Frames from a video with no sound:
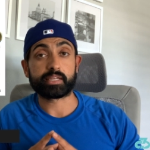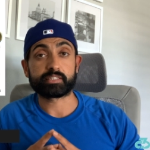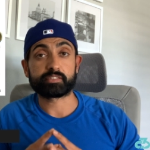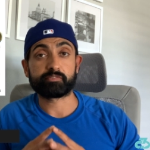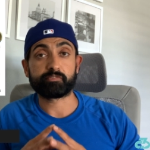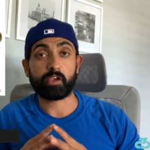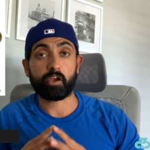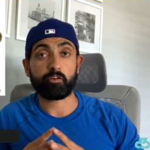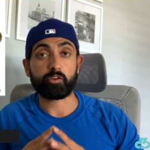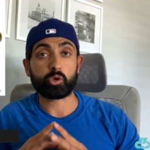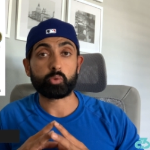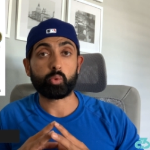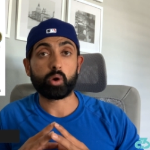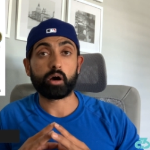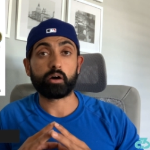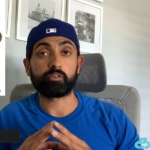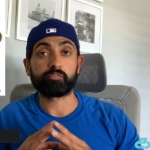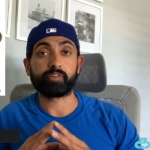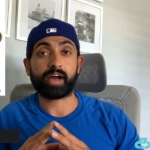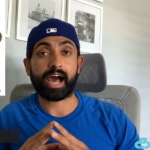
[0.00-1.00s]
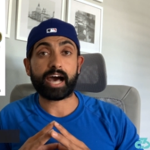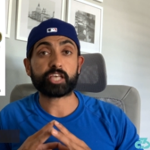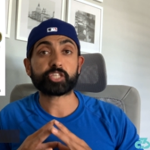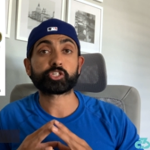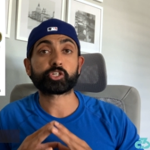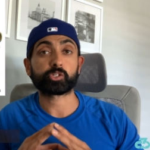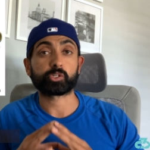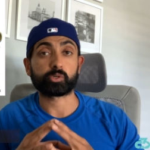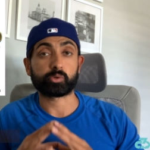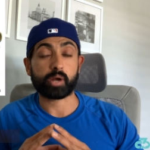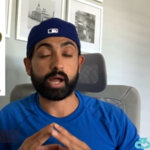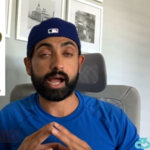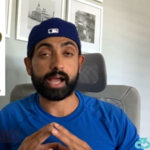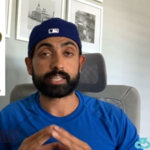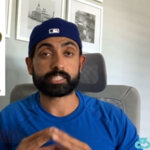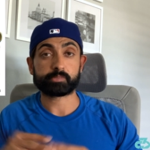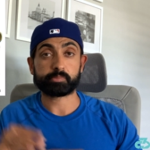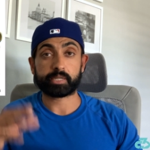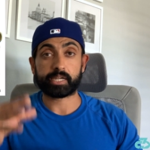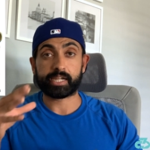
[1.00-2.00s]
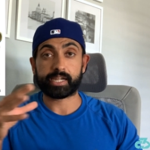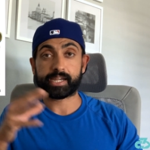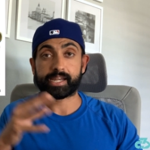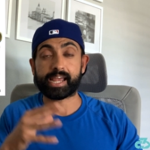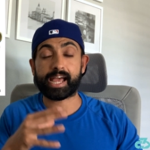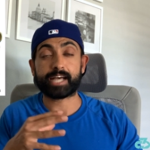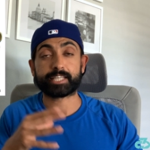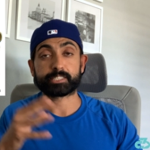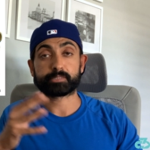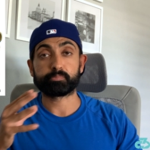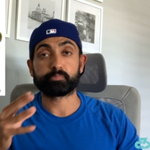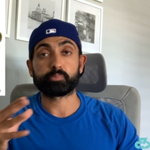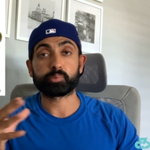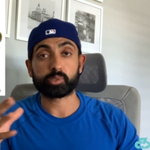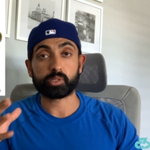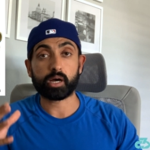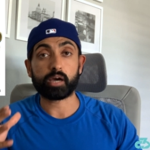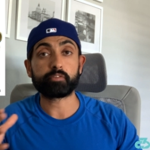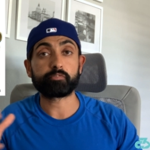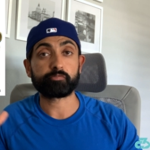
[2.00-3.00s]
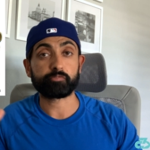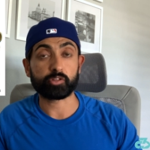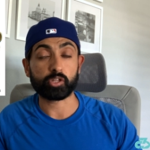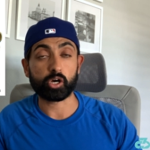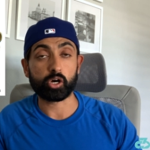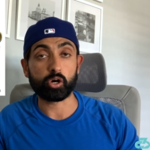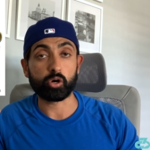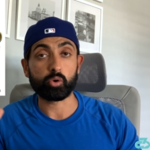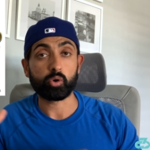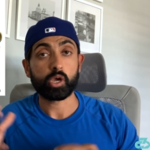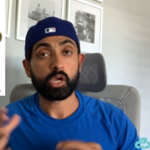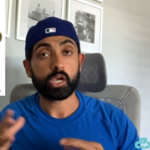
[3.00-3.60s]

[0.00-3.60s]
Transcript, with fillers: is very well vascularized, meaning it has blood flow,